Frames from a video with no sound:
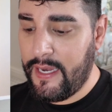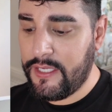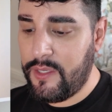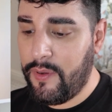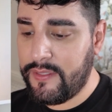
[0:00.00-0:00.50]
and then
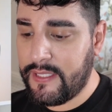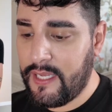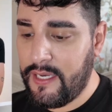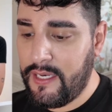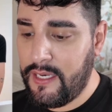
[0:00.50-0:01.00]
she posted
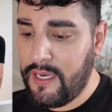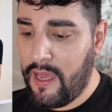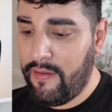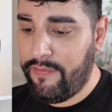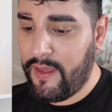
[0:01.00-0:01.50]

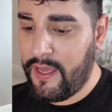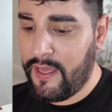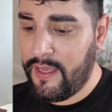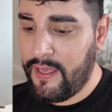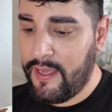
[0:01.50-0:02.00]

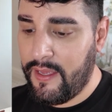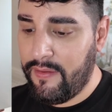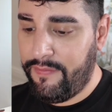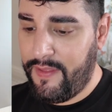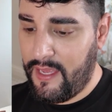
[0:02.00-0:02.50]
another
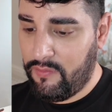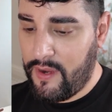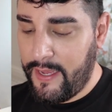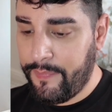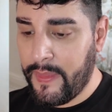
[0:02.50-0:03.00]
thing,
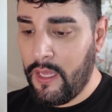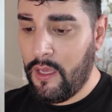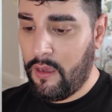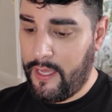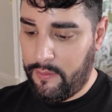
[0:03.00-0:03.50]
right?
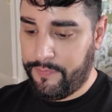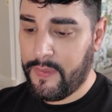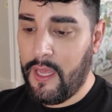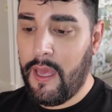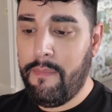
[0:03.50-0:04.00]
Okay,
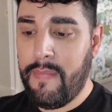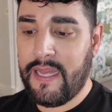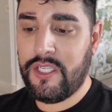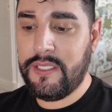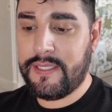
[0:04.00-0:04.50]

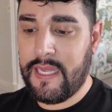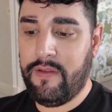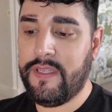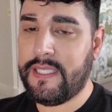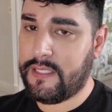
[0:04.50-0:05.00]

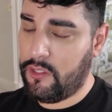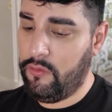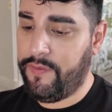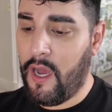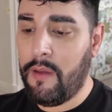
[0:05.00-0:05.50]
this is too
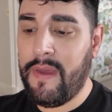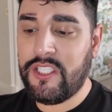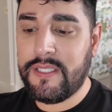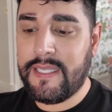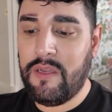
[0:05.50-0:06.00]
far.
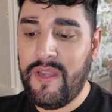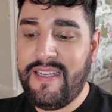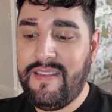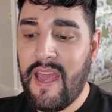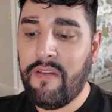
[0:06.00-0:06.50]
Imagine sending me
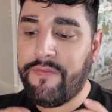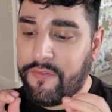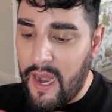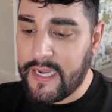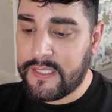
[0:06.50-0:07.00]
death
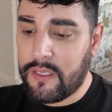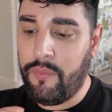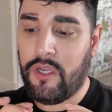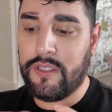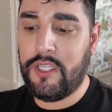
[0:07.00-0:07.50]
threats
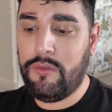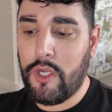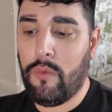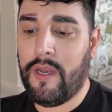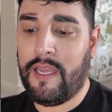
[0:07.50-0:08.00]
because you
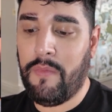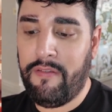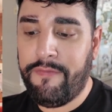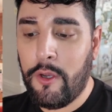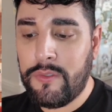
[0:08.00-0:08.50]
don't like my
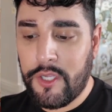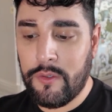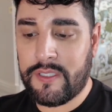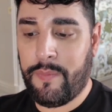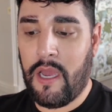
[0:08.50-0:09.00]

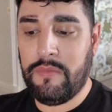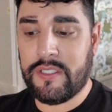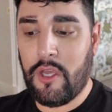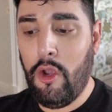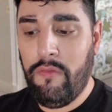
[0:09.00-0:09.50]
photos, but I'm
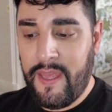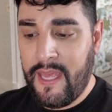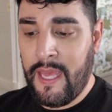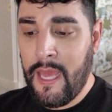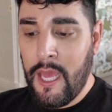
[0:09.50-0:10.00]
just over
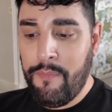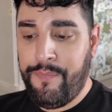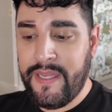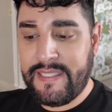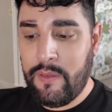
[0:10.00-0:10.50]
here
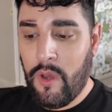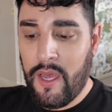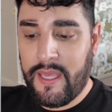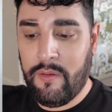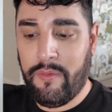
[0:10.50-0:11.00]
busy
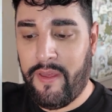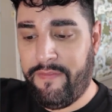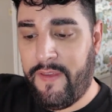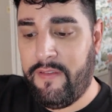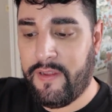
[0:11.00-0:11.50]
working with my
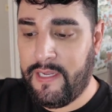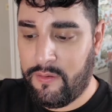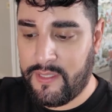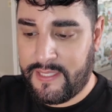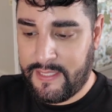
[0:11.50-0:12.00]
favorite
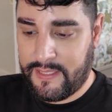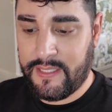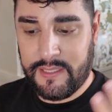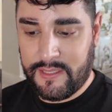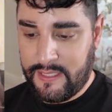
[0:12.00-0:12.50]
little
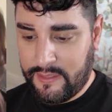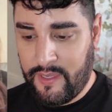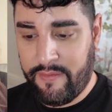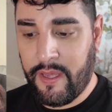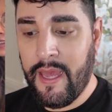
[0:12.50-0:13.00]
assistants. That's
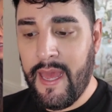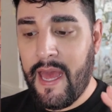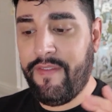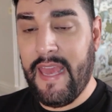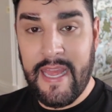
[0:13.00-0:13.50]
whatever.
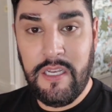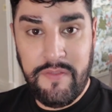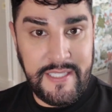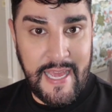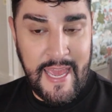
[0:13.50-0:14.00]
At the end of
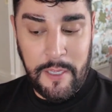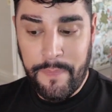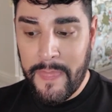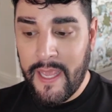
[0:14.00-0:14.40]
the day,